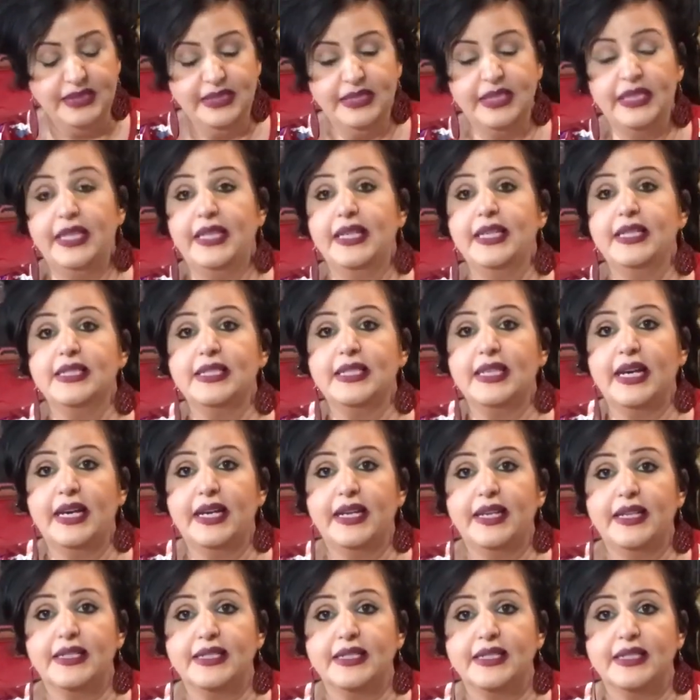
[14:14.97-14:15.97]
the inside
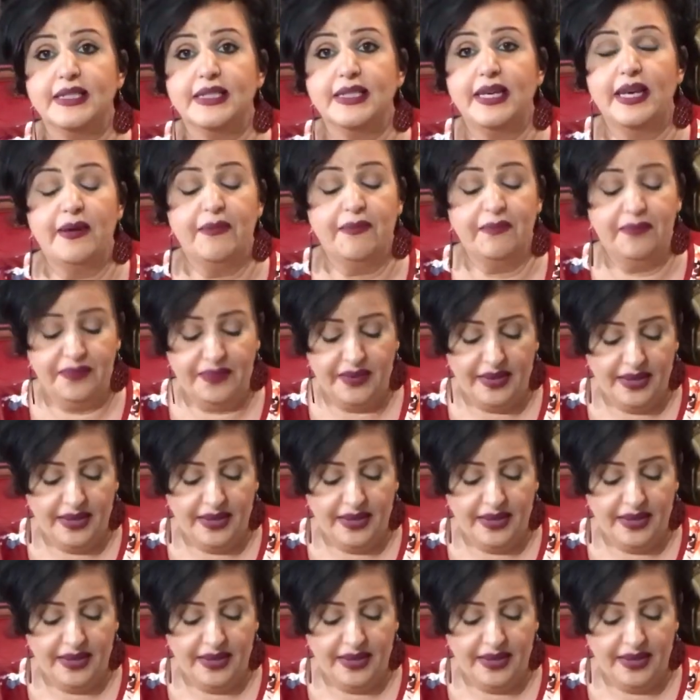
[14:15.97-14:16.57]
is the same